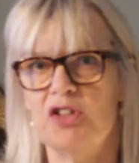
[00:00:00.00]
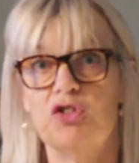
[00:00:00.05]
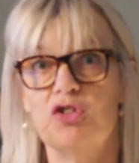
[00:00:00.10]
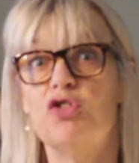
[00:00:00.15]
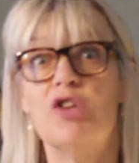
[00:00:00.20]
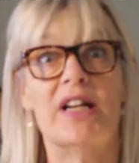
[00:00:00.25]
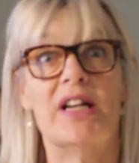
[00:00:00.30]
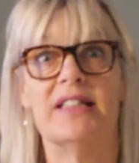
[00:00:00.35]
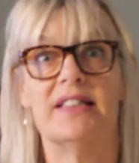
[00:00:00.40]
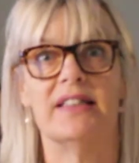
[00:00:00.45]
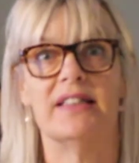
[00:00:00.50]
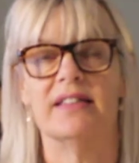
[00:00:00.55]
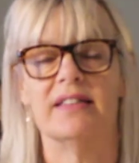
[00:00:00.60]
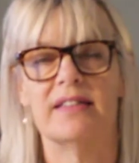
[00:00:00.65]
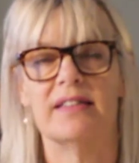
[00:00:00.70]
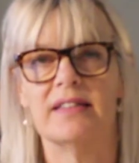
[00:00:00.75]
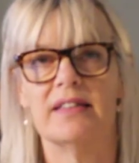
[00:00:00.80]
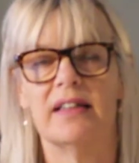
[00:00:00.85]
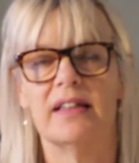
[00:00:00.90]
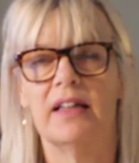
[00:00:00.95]

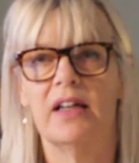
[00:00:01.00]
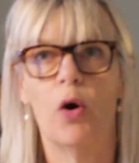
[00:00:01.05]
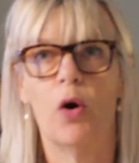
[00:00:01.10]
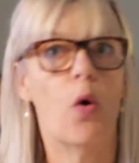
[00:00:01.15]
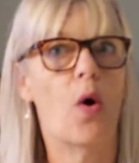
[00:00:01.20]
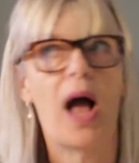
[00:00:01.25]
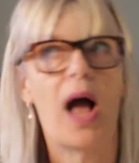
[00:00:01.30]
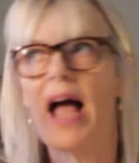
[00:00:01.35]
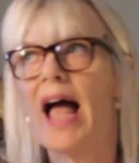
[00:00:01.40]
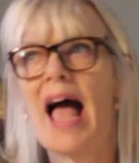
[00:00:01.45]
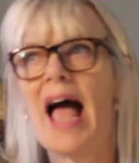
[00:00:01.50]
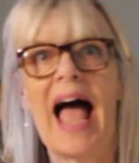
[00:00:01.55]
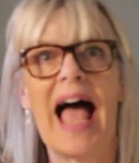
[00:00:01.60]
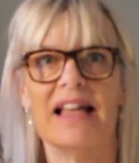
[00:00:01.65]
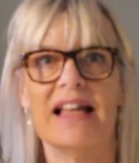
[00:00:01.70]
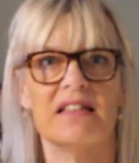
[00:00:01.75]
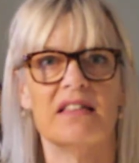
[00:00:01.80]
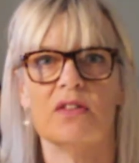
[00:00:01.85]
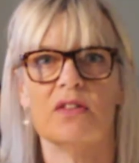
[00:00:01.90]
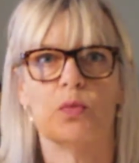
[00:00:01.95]
dresses, or
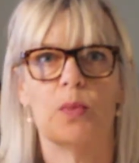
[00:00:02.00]
hats as